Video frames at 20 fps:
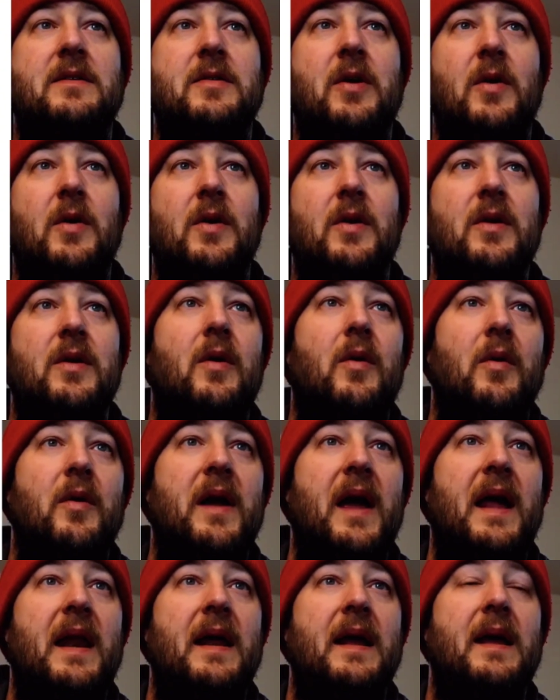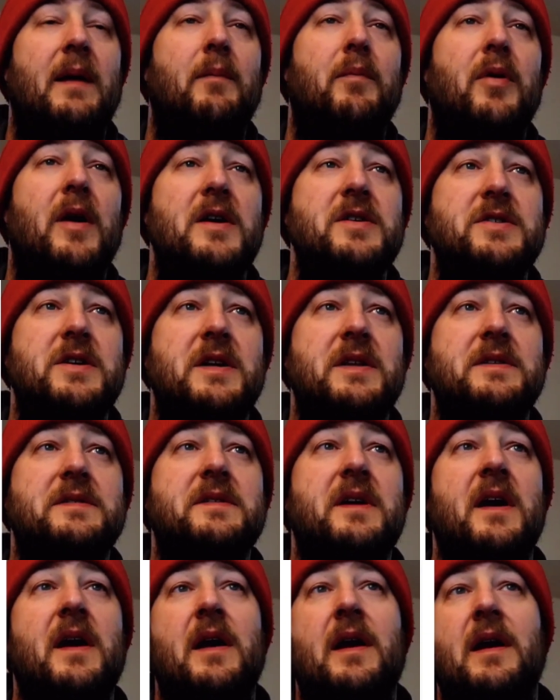total organic
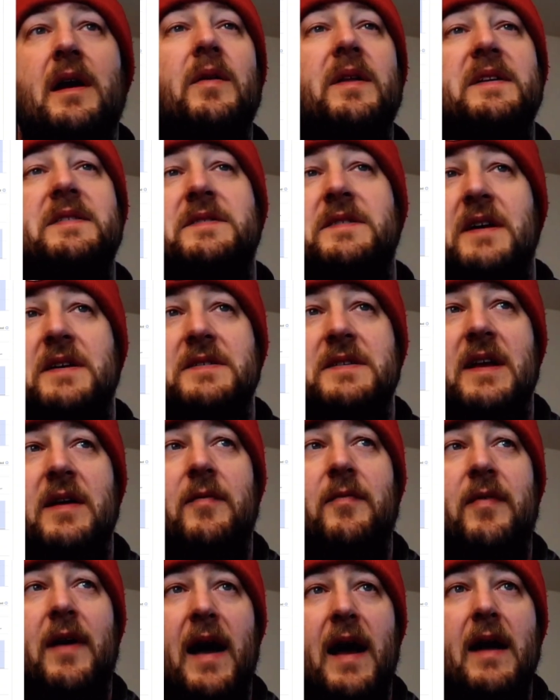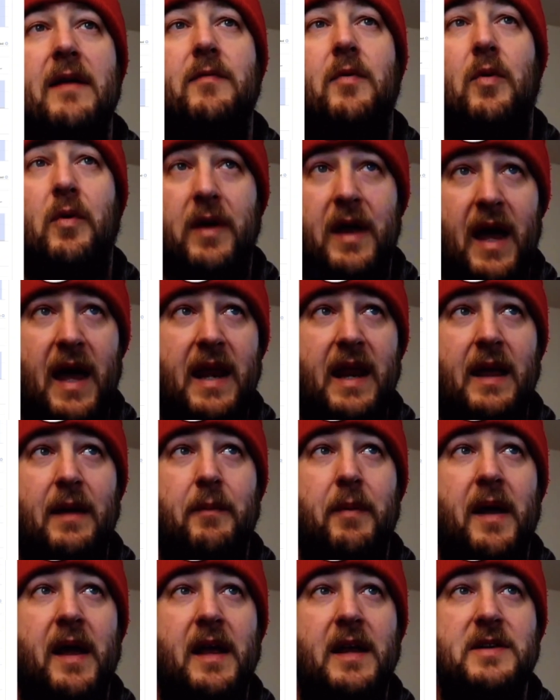impressions, only 65 organic
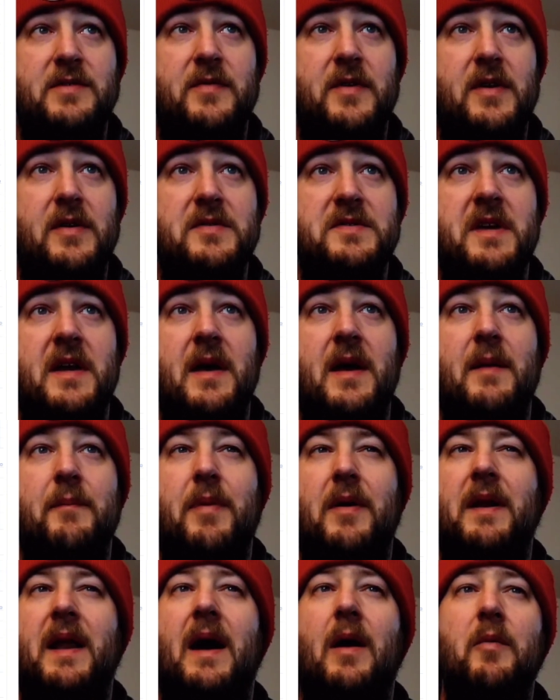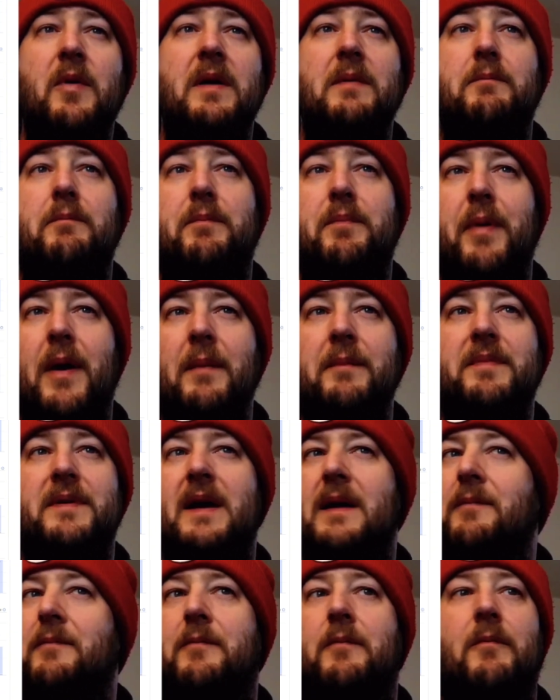page views. But now we bumped
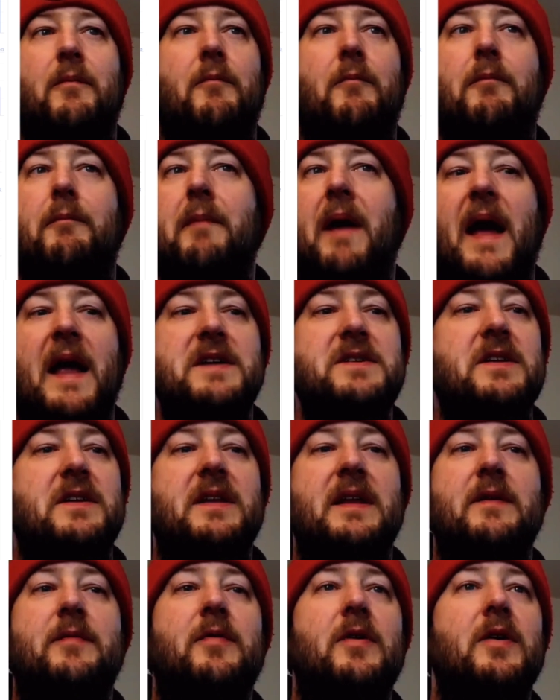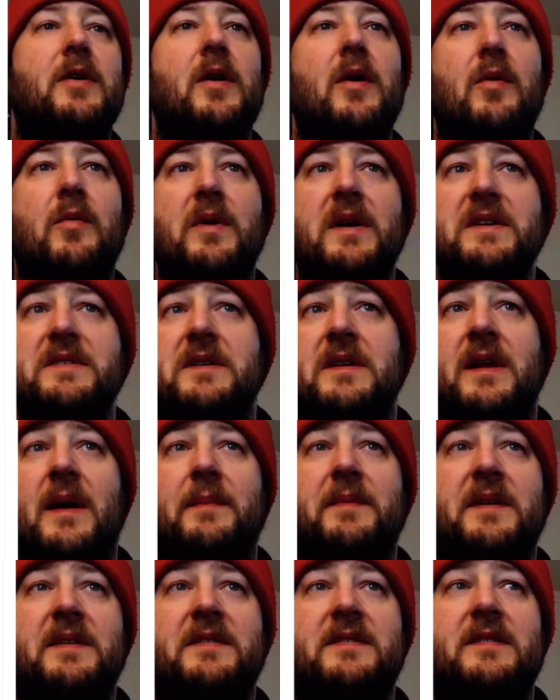up magically for no reason
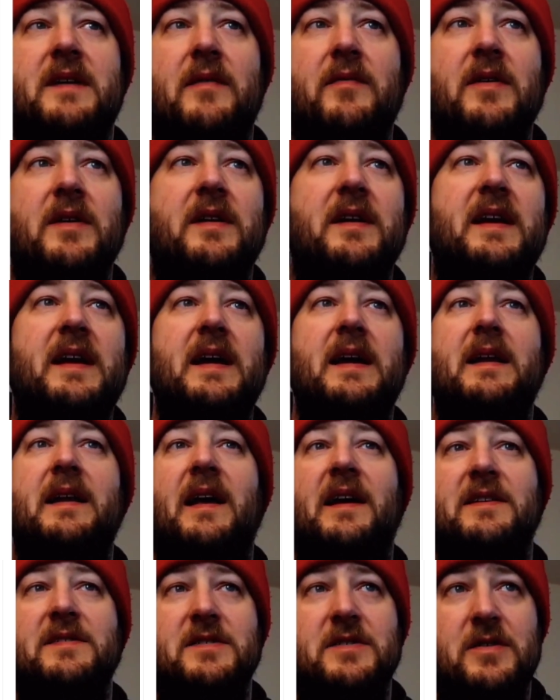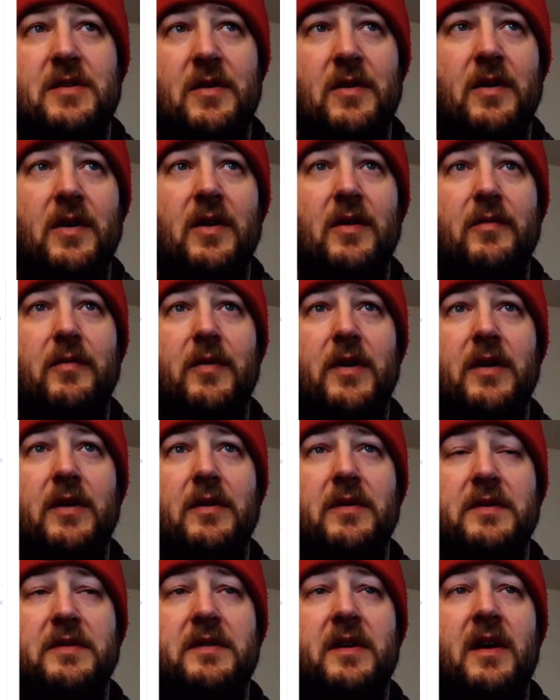up to 17 external
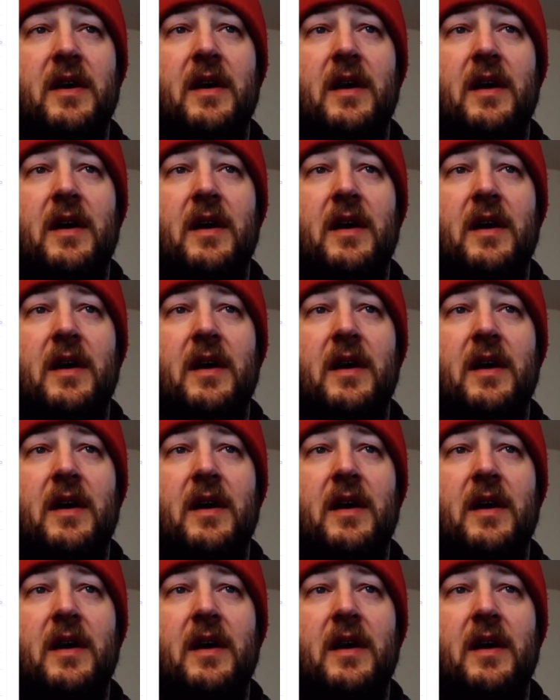views.